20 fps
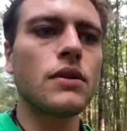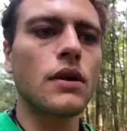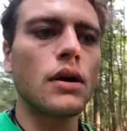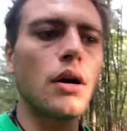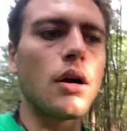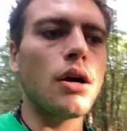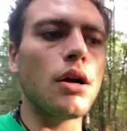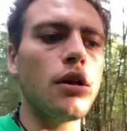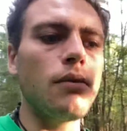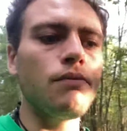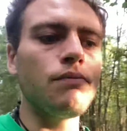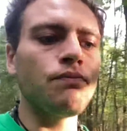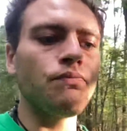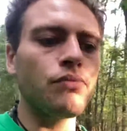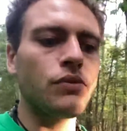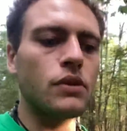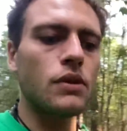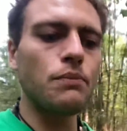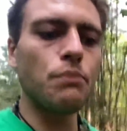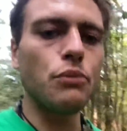um,
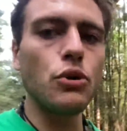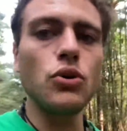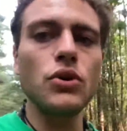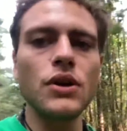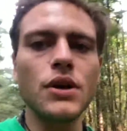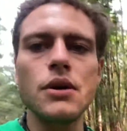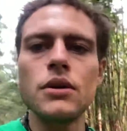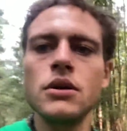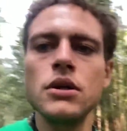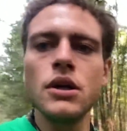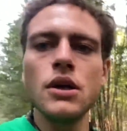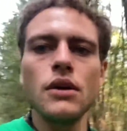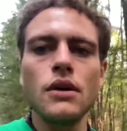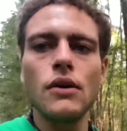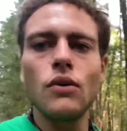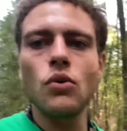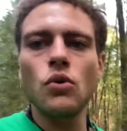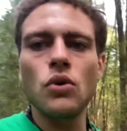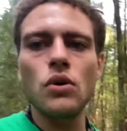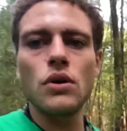Buddha
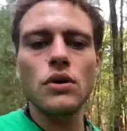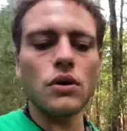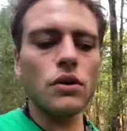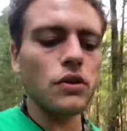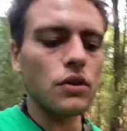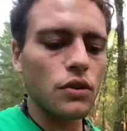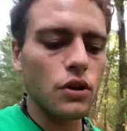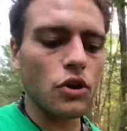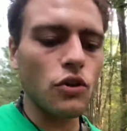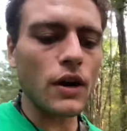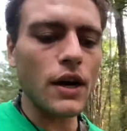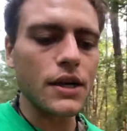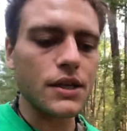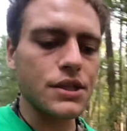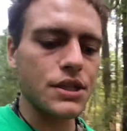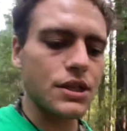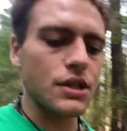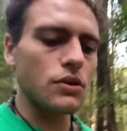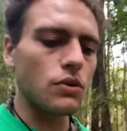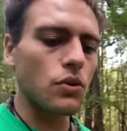or the
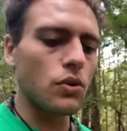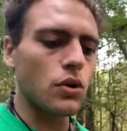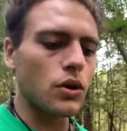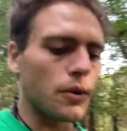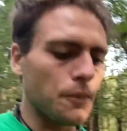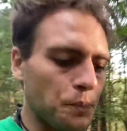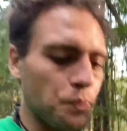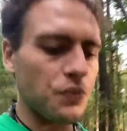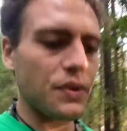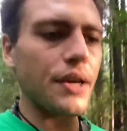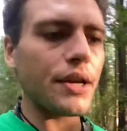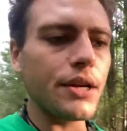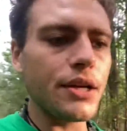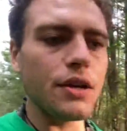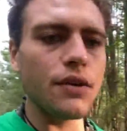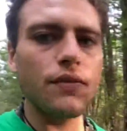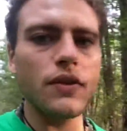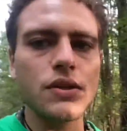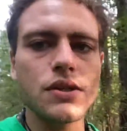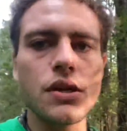Christ or any
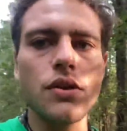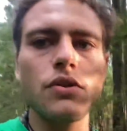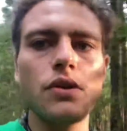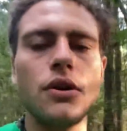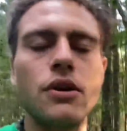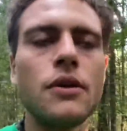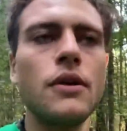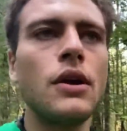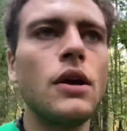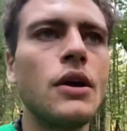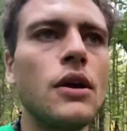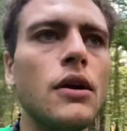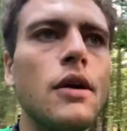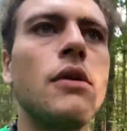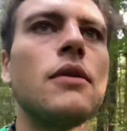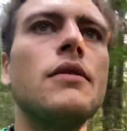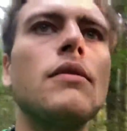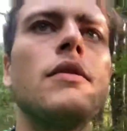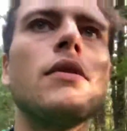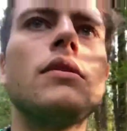of these other
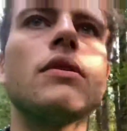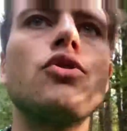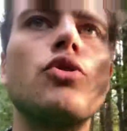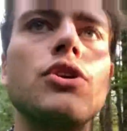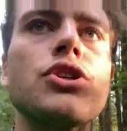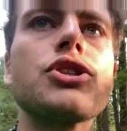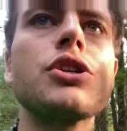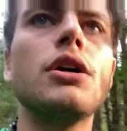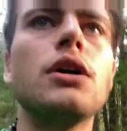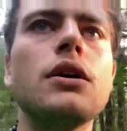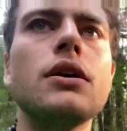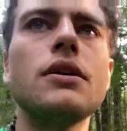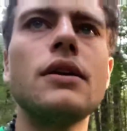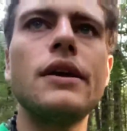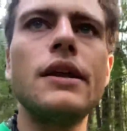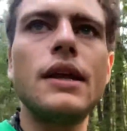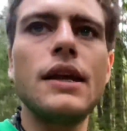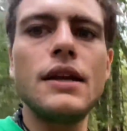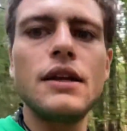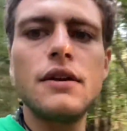Krishna,
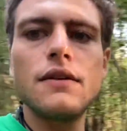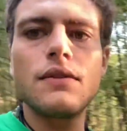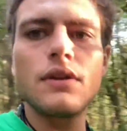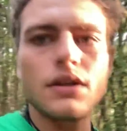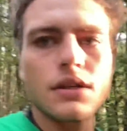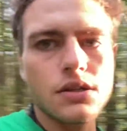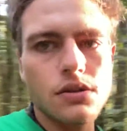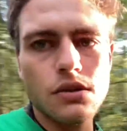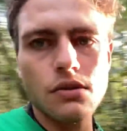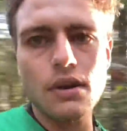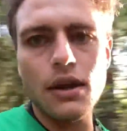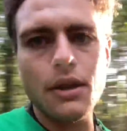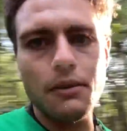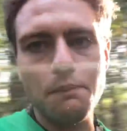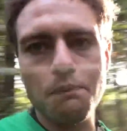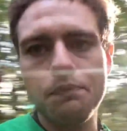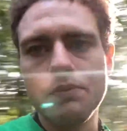any of these, right?